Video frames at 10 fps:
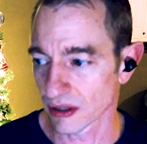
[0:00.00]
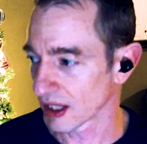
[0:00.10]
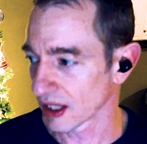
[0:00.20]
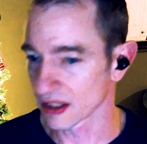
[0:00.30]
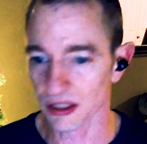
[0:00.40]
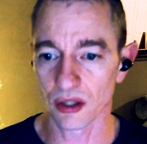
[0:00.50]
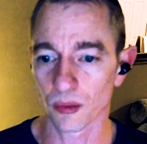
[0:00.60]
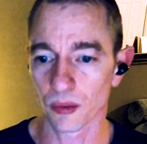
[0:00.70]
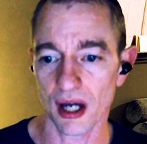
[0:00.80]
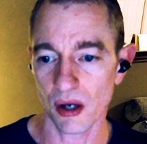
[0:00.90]
And
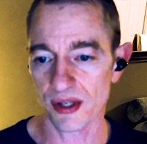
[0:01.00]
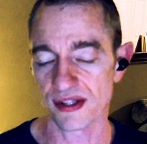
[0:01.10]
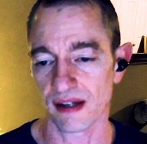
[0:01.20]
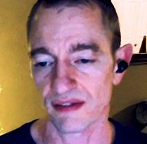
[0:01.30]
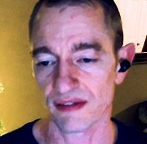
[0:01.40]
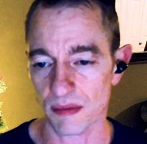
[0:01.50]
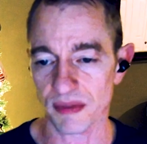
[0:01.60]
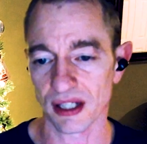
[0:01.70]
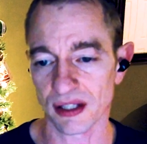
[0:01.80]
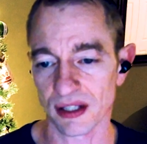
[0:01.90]
we always have
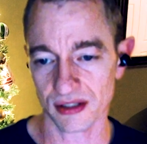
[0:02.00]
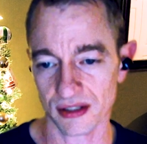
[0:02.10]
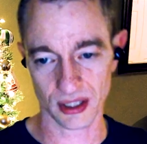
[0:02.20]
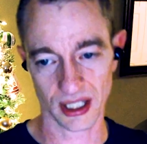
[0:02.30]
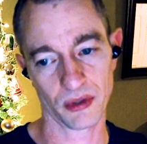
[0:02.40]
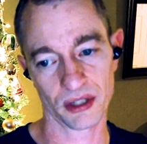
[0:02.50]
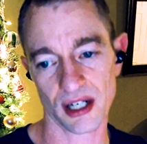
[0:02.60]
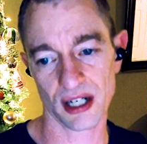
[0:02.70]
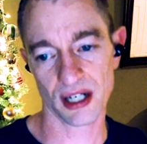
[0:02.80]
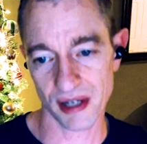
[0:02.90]
something else to do. Again, we're
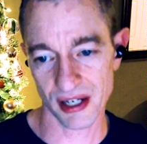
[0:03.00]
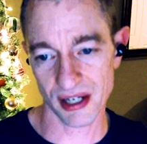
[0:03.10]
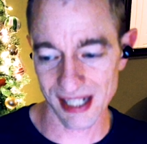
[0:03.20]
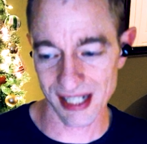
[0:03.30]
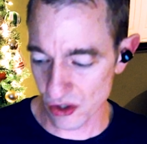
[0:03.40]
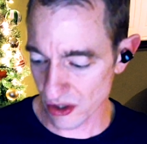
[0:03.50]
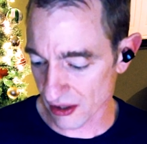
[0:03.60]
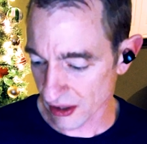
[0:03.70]
talking about intention.